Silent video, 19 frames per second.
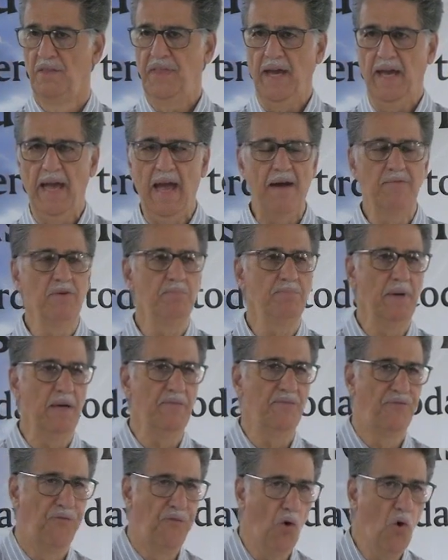They haven't
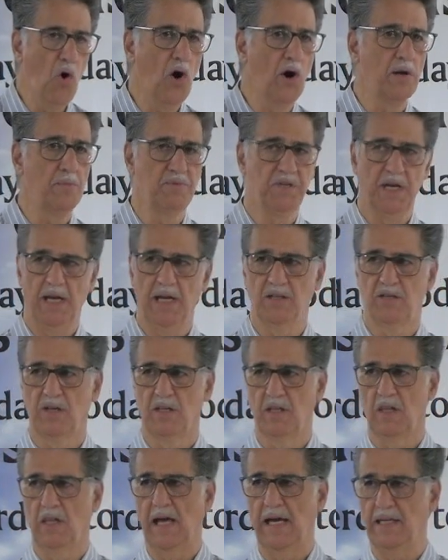been formed into
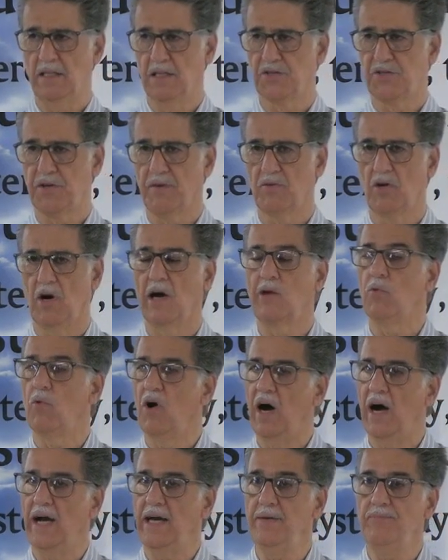the likeness of God.
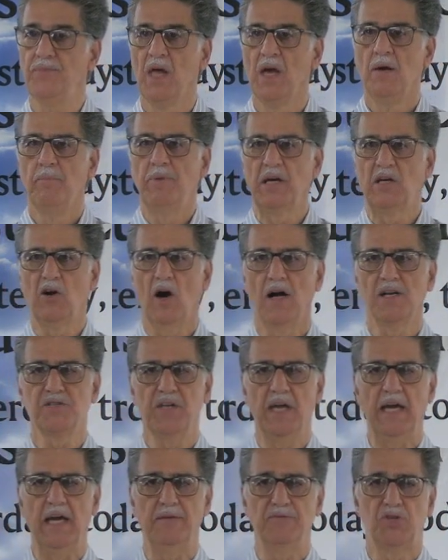Why? Because
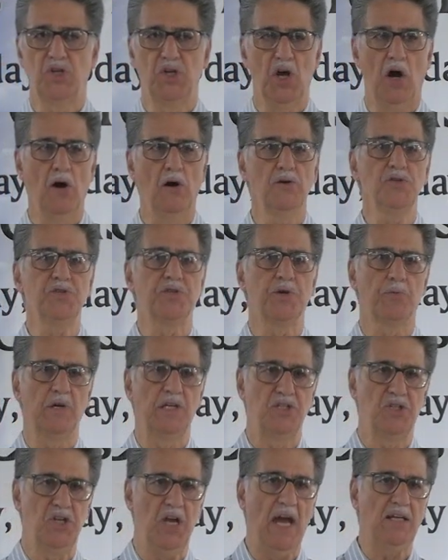they have chose to
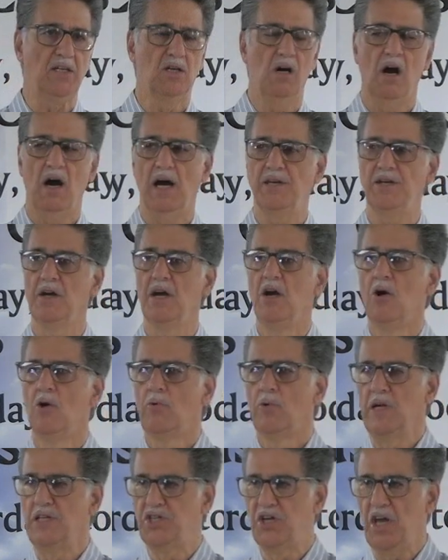reject God,
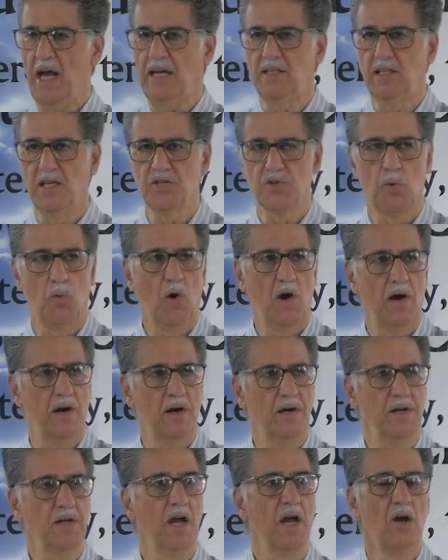reject His
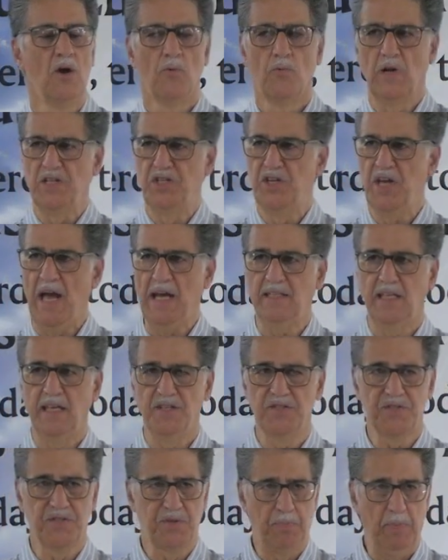Word, reject
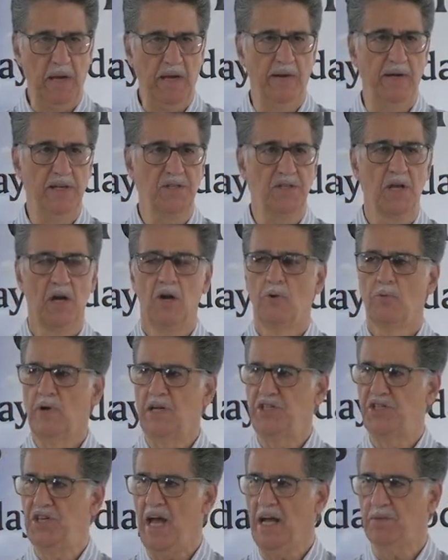His Spirit,
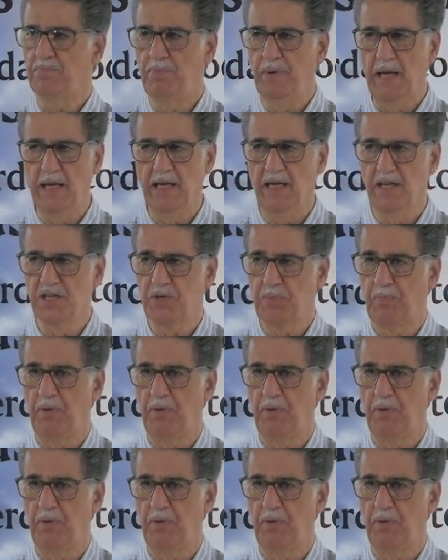reject being in His